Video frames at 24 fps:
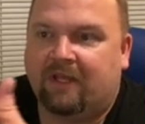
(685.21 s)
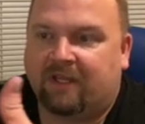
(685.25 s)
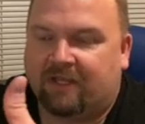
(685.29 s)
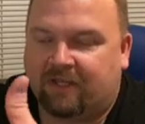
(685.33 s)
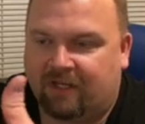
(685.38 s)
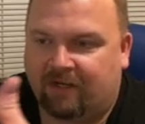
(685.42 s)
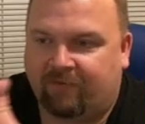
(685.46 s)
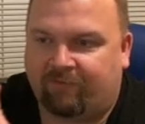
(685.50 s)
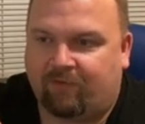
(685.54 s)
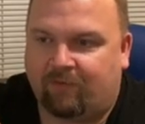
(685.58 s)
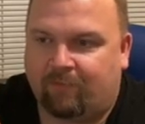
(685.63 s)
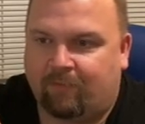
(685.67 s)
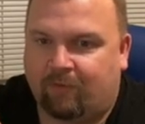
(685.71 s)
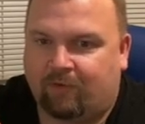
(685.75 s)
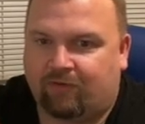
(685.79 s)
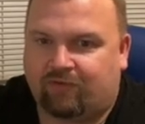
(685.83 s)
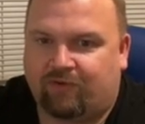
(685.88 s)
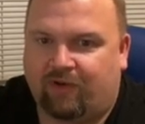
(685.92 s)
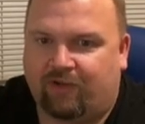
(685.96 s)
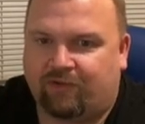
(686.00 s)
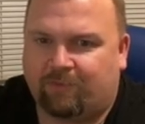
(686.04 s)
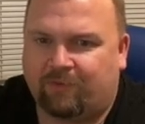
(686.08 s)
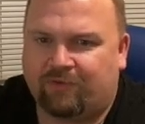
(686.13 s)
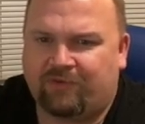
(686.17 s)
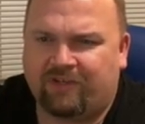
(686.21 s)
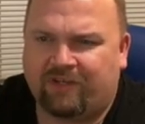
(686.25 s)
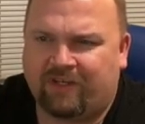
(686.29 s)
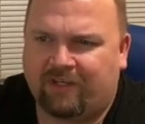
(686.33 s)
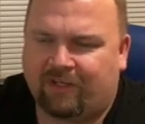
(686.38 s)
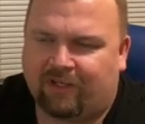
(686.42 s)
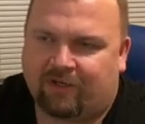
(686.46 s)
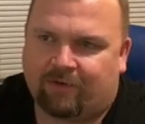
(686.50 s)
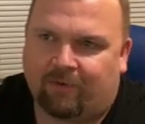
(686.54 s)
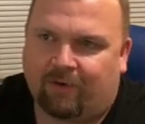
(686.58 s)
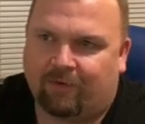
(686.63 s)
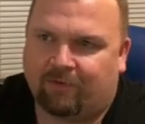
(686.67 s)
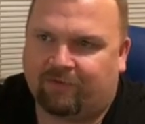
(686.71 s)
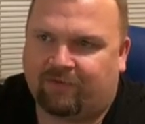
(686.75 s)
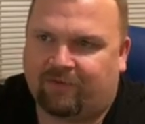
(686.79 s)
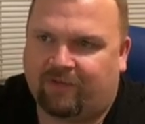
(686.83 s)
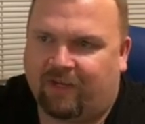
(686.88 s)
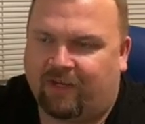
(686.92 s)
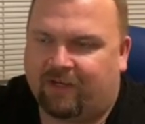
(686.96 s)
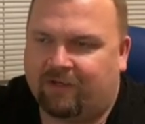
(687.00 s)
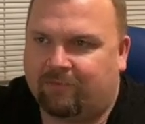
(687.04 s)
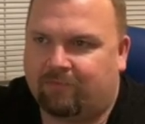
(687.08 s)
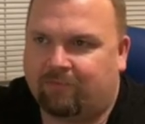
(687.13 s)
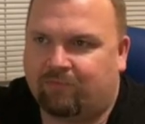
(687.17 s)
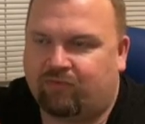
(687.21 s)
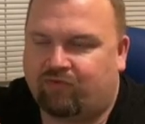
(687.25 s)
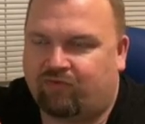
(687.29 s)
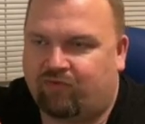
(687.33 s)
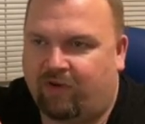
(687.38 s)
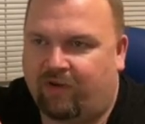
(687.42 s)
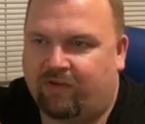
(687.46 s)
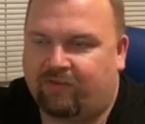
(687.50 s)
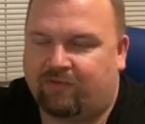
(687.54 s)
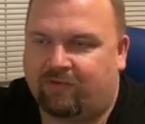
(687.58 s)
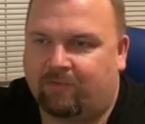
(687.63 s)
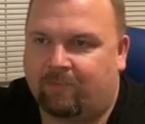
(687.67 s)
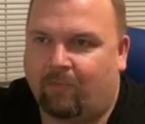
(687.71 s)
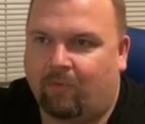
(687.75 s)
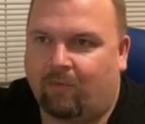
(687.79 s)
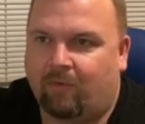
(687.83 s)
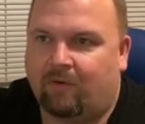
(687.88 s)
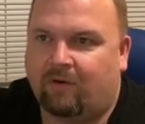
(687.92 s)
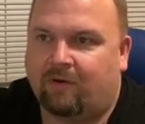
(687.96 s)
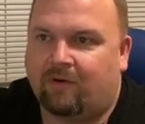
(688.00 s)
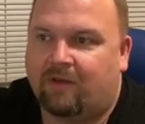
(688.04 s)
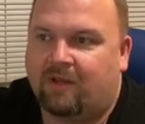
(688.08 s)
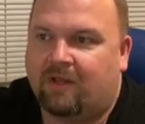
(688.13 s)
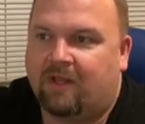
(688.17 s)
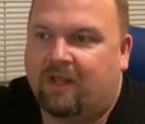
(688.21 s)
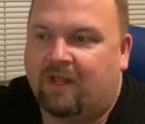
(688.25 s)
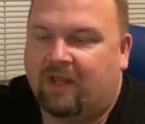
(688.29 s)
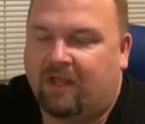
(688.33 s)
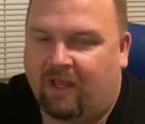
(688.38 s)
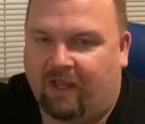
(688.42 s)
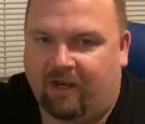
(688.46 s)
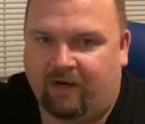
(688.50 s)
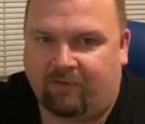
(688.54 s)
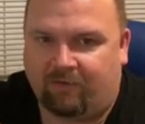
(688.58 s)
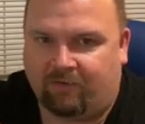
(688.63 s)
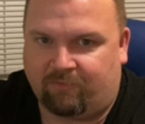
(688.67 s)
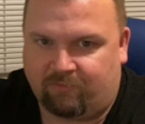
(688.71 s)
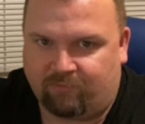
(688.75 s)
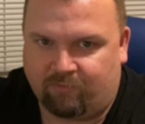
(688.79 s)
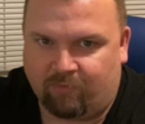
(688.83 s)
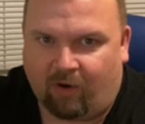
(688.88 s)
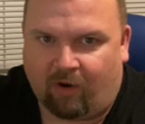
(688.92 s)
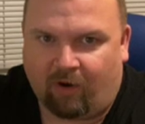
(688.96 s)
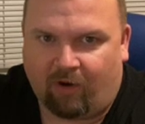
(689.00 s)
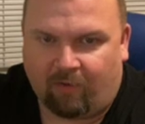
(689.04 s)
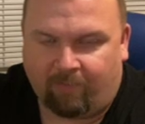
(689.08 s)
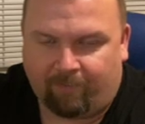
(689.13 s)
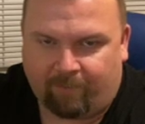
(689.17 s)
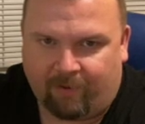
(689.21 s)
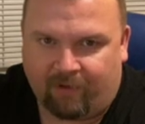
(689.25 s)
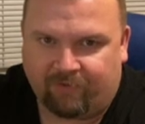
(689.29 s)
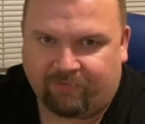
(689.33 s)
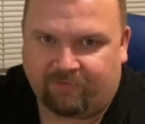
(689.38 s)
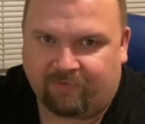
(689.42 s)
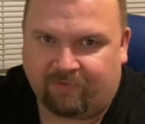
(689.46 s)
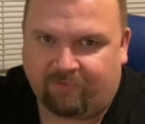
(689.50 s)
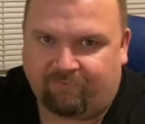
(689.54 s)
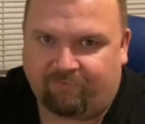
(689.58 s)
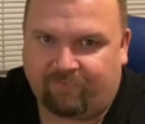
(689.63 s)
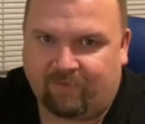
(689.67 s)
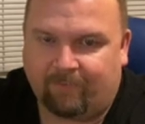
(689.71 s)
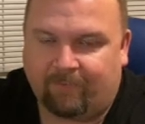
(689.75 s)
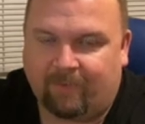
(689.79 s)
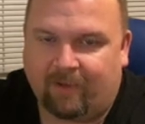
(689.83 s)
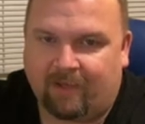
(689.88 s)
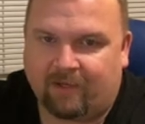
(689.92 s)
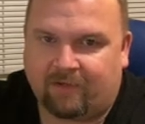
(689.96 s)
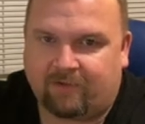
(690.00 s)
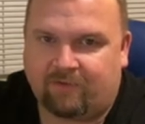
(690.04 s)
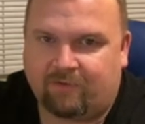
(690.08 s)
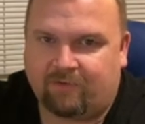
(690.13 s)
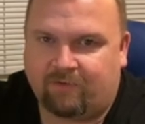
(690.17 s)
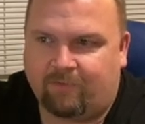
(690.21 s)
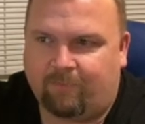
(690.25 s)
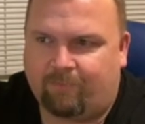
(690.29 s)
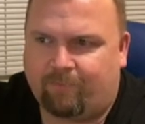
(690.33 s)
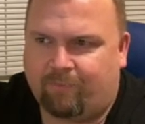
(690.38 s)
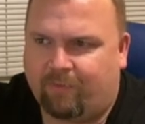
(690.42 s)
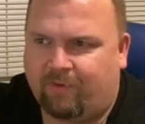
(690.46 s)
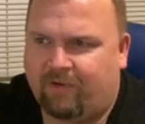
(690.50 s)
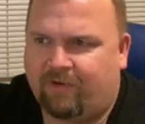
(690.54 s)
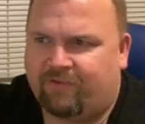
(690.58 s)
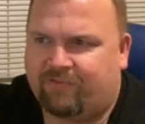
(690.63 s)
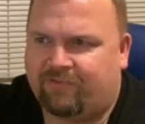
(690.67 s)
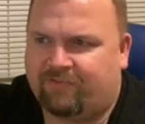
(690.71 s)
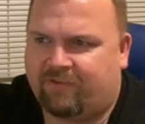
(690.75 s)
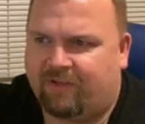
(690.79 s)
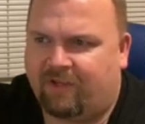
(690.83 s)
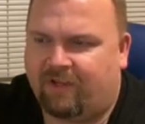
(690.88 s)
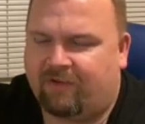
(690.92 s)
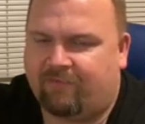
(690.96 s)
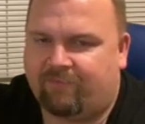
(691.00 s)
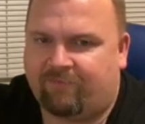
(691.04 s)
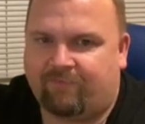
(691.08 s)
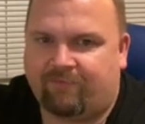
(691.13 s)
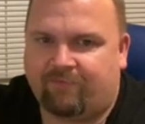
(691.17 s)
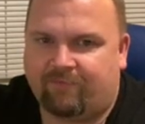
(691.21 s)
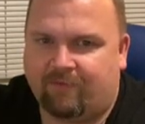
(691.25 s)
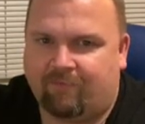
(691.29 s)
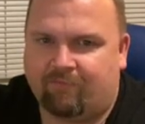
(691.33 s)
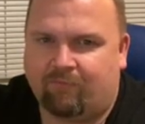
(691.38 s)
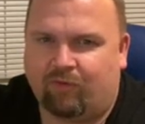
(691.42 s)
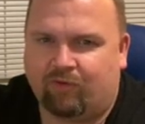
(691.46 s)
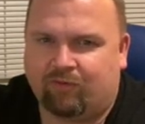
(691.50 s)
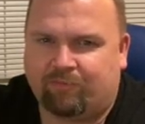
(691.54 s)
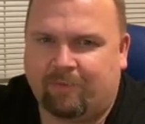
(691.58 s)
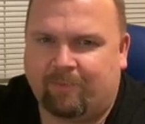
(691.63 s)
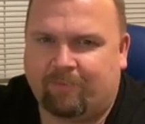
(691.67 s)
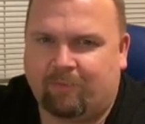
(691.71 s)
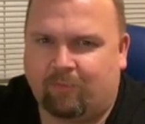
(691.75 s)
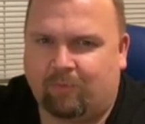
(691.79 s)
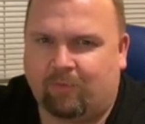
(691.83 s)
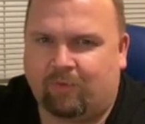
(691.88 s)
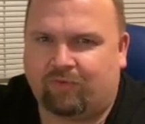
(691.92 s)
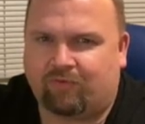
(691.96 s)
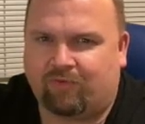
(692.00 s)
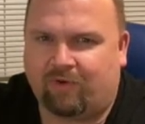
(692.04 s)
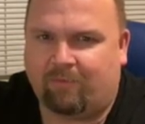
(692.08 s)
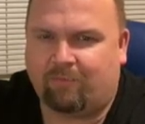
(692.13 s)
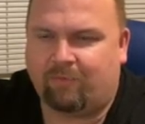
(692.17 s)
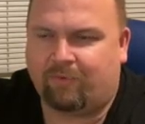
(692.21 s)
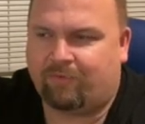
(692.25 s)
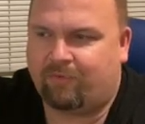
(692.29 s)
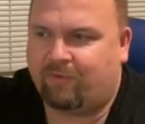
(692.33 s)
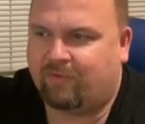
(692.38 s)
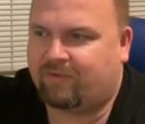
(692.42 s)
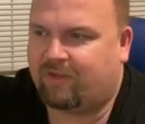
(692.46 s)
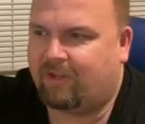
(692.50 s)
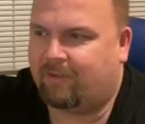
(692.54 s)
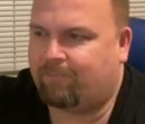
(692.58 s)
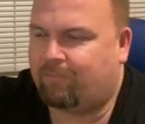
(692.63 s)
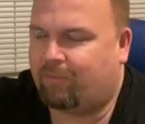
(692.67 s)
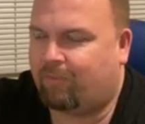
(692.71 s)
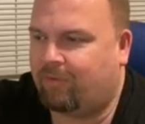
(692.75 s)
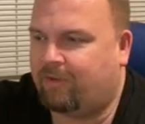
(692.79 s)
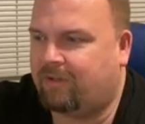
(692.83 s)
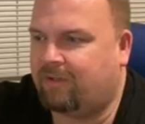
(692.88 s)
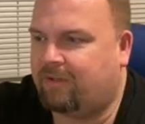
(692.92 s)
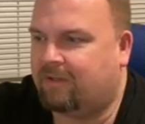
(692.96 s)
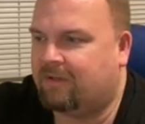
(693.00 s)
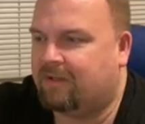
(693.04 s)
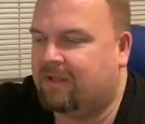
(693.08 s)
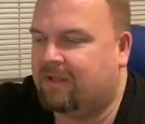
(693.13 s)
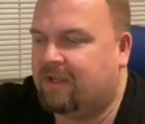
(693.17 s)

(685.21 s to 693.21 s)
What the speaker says: Get a few more trades. Once you get around 10 trades or more, and all positive feedback, you're pretty safe. Most people will trade with you at that point.